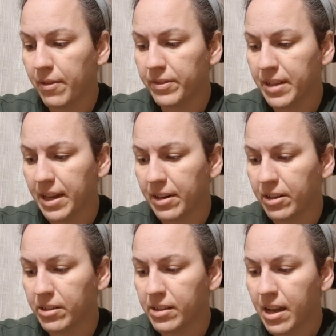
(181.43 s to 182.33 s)
of
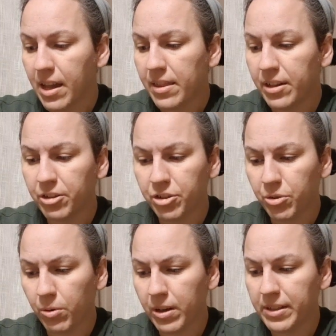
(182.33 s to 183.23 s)
Standards, the
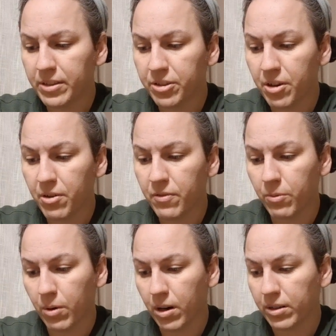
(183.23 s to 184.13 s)
Detroit Stove
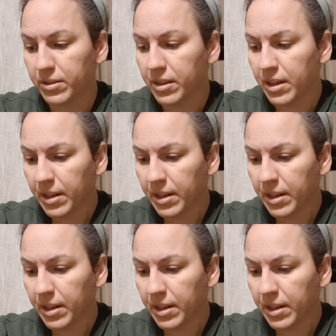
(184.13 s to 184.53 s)
Works,